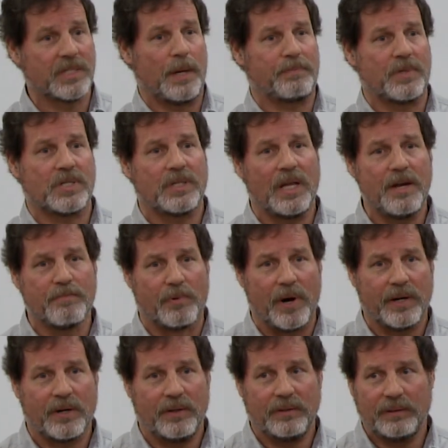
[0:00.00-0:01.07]
up the slave
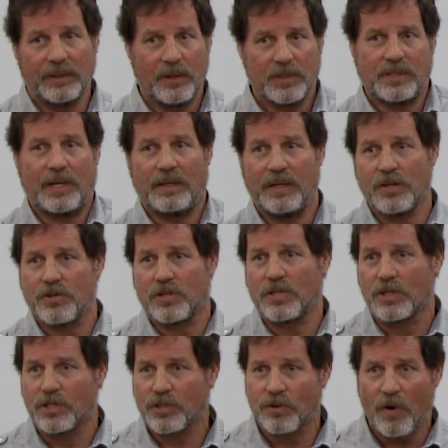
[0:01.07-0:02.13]
breaker. And it's that
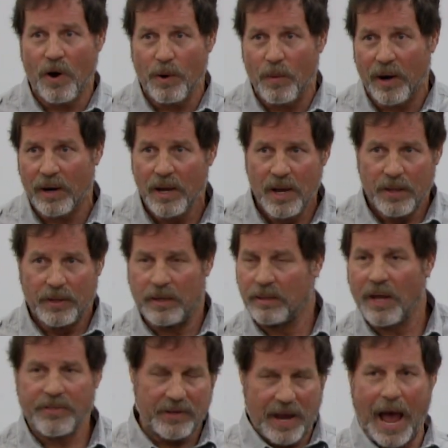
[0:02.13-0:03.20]
interesting story where
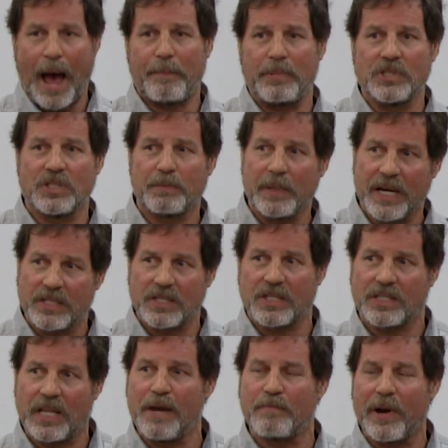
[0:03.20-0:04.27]
nothing happens because the
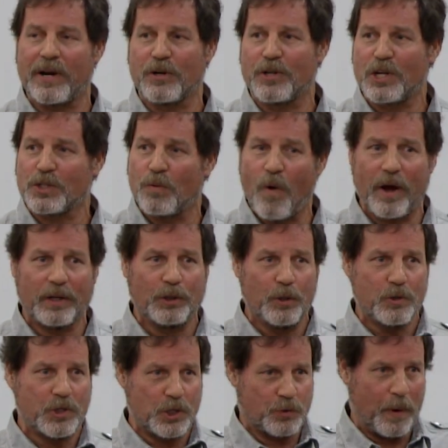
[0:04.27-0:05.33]
slave breaker doesn't want to
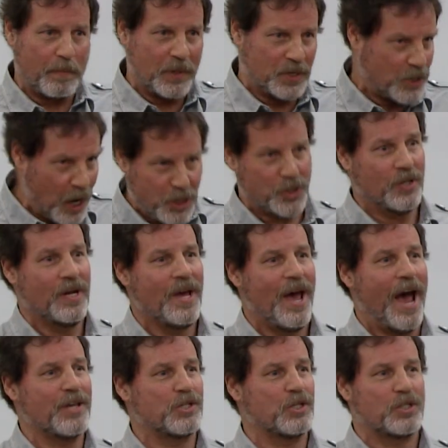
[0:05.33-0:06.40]
lose his reputation
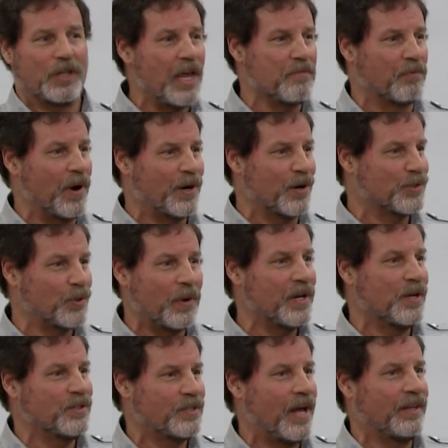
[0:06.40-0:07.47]
as a slave breaker, so he
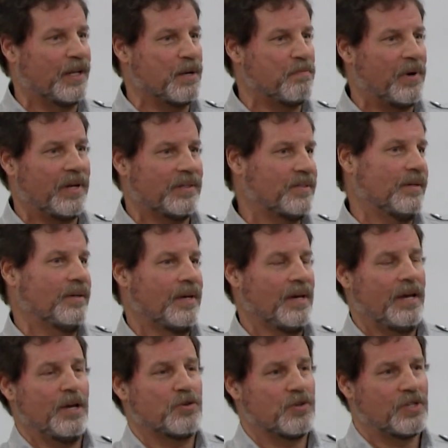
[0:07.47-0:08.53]
doesn't tell anybody. It's an
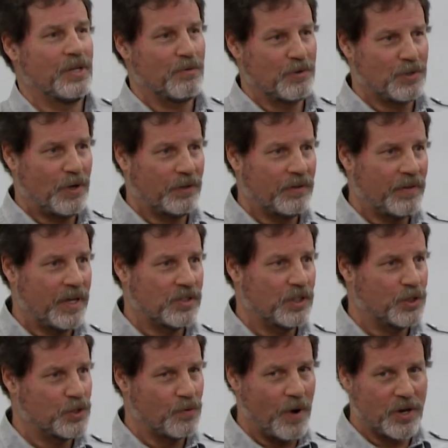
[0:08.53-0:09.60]
interesting result of that
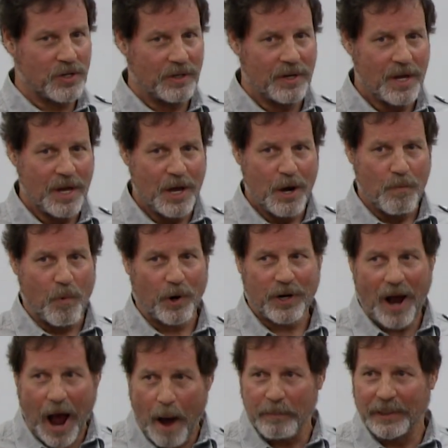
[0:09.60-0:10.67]
situation. More
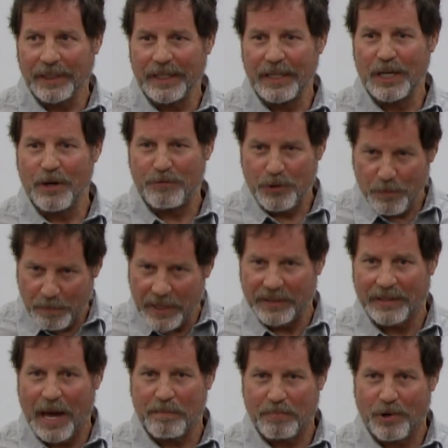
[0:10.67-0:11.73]
commonly, if you
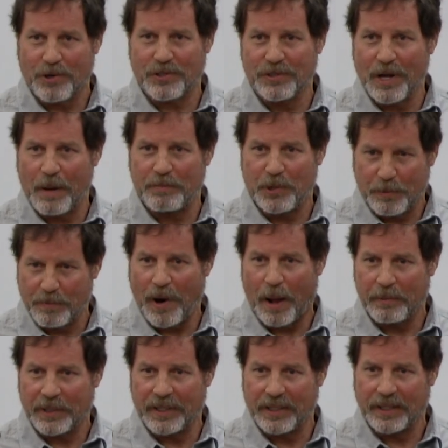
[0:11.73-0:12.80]
beat that person up, you're
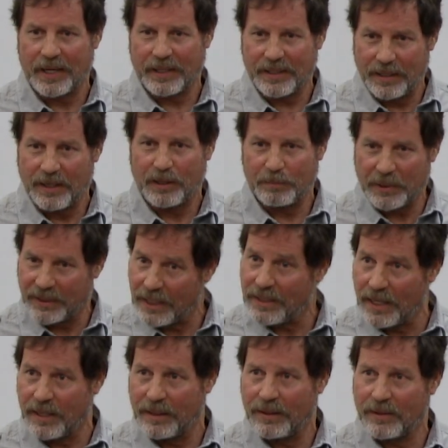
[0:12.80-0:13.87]
probably going to get killed. But they
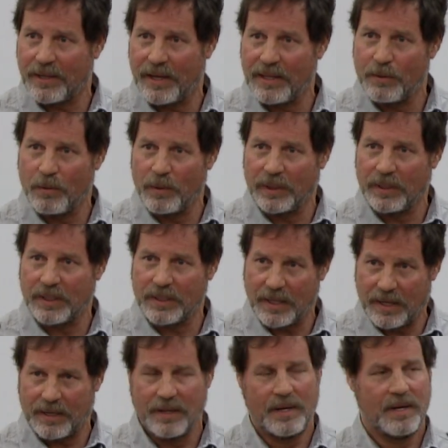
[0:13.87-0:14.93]
did it, okay? They were willing to
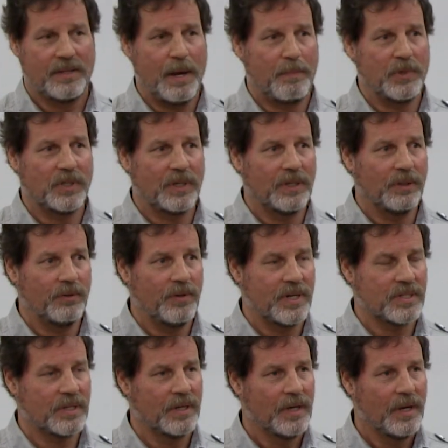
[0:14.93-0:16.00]
take that particular
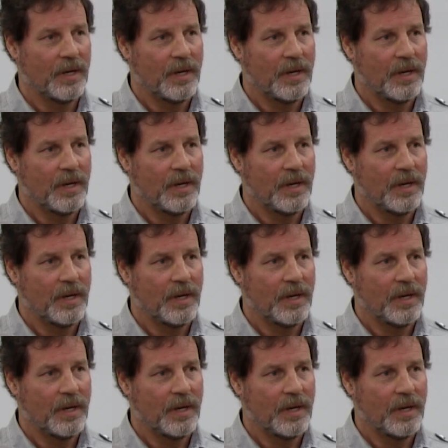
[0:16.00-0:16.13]
risk.